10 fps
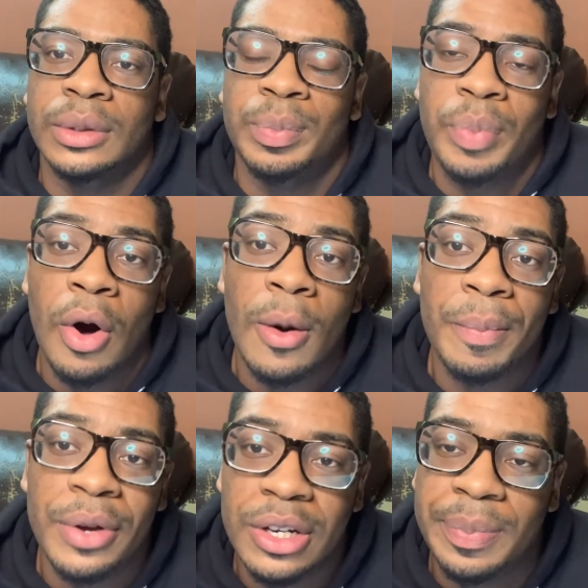Paul
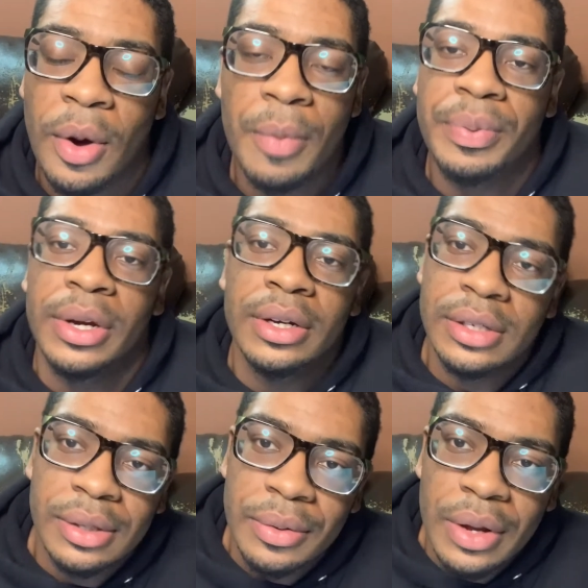Pierce. Paul
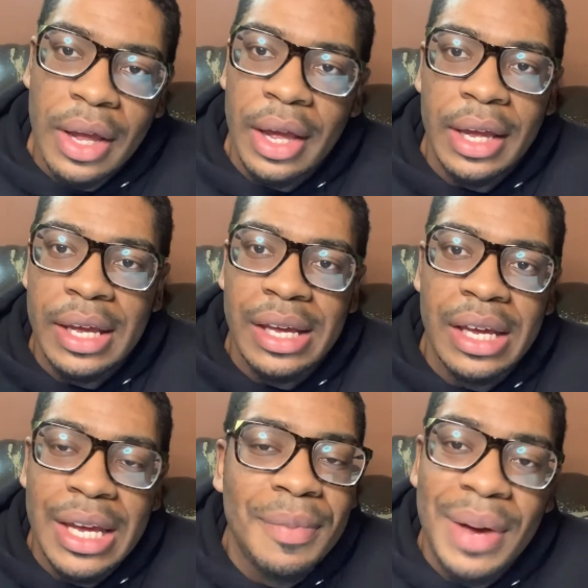Pierce,
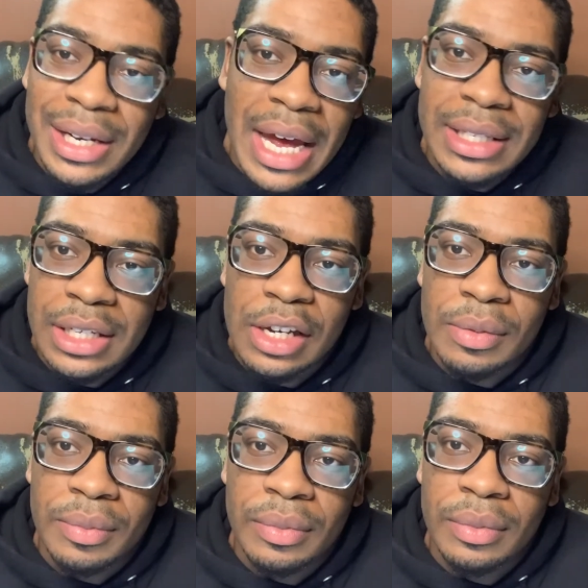he made that
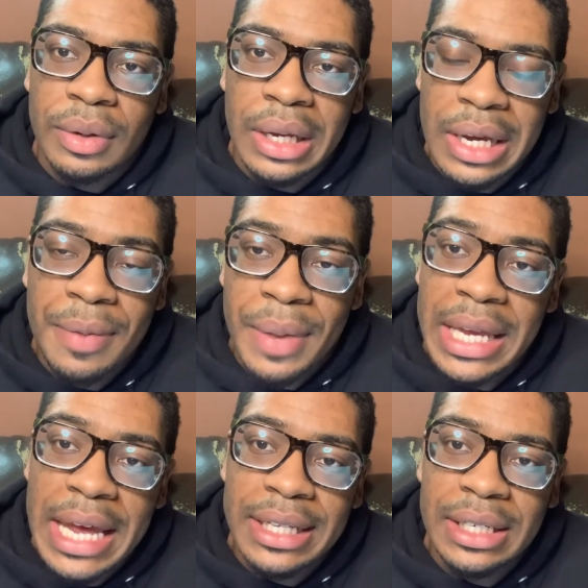team. He
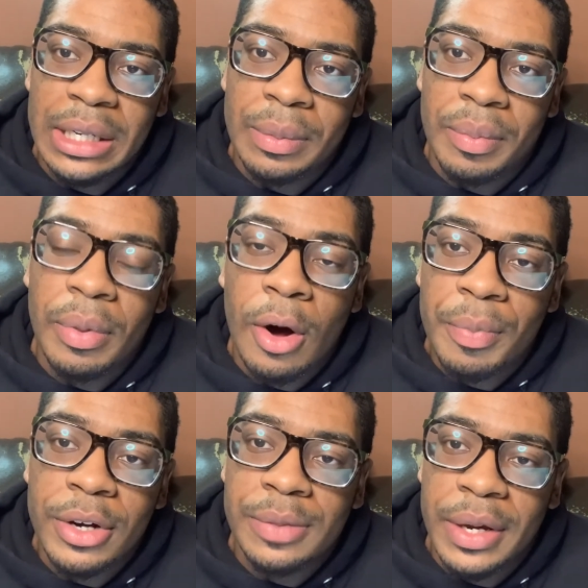made that team. Paul
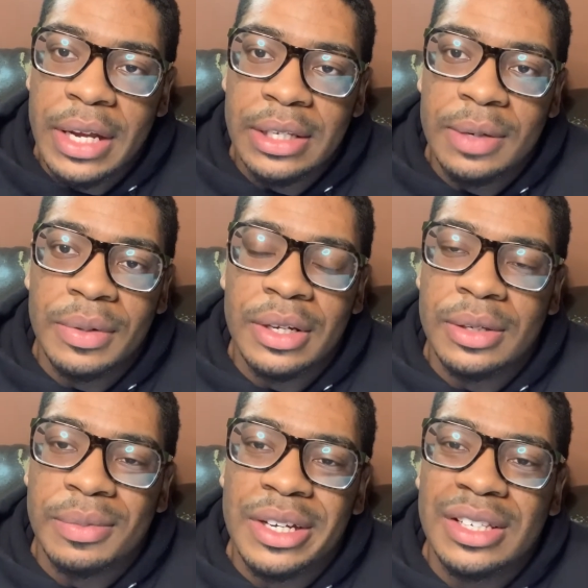Pierce made that team because,
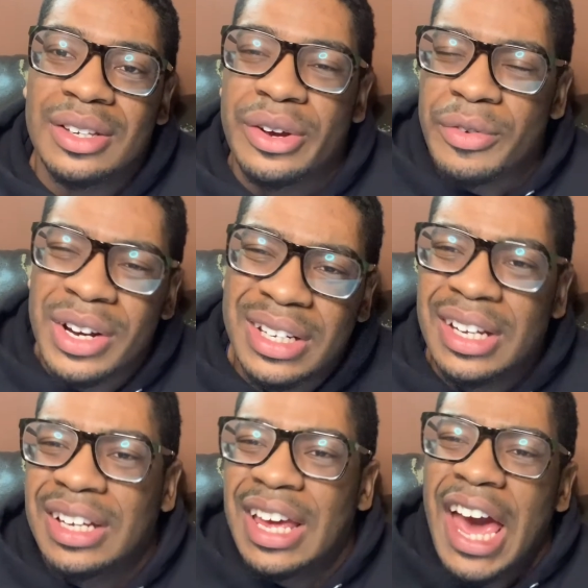because of the grit,
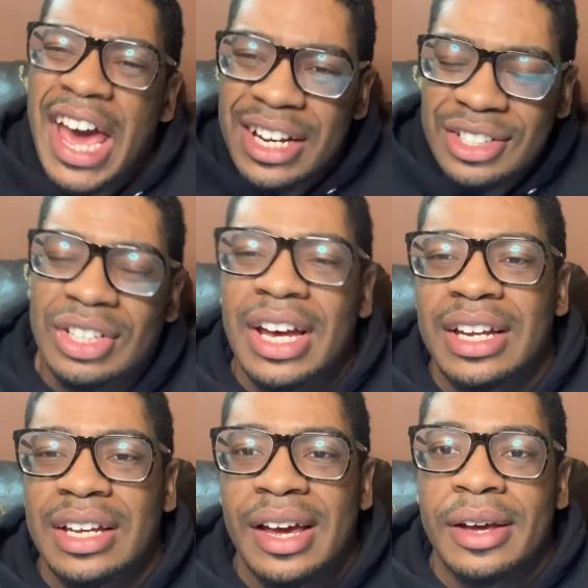the, the energy that
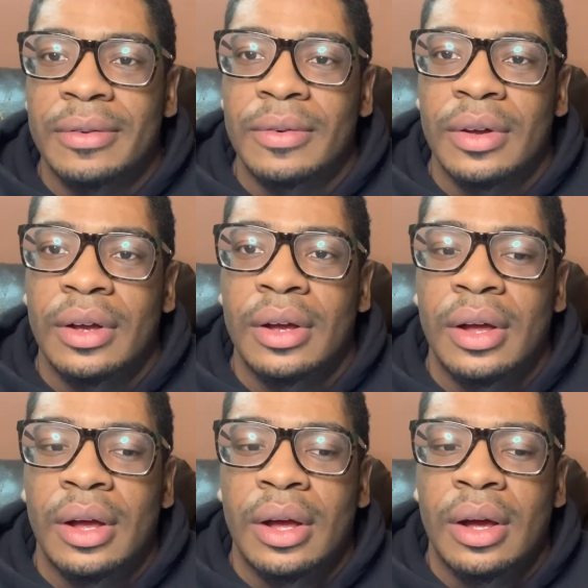he gave.
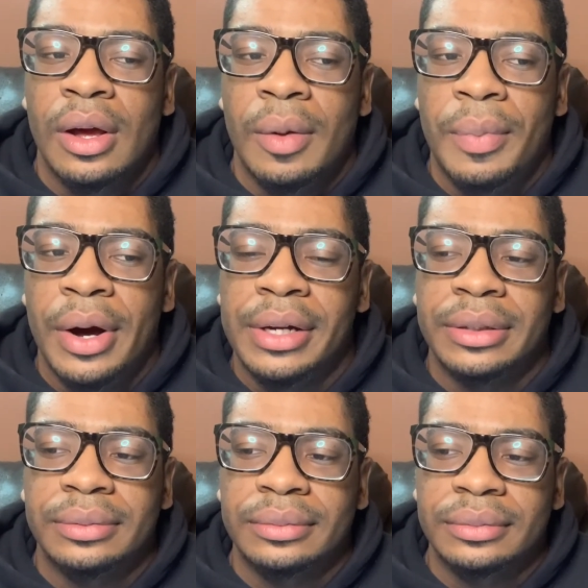
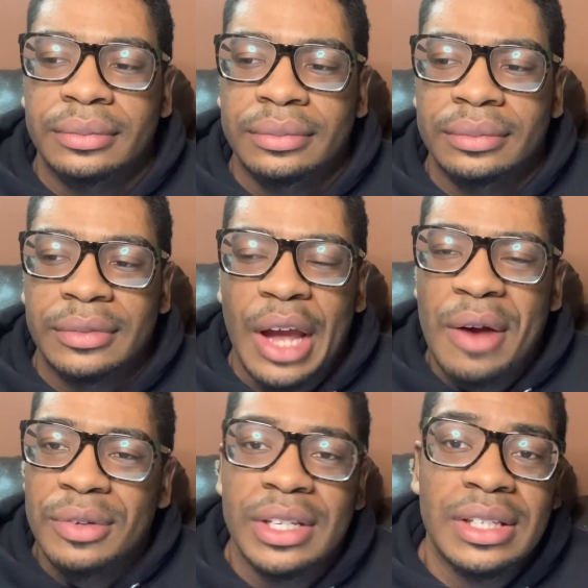But
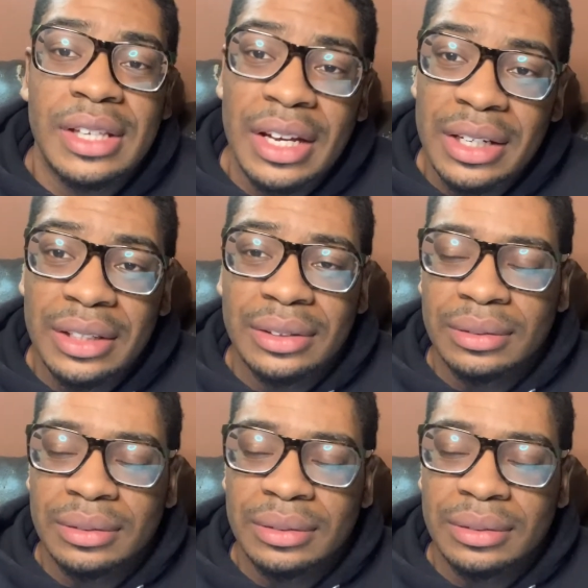ever since then,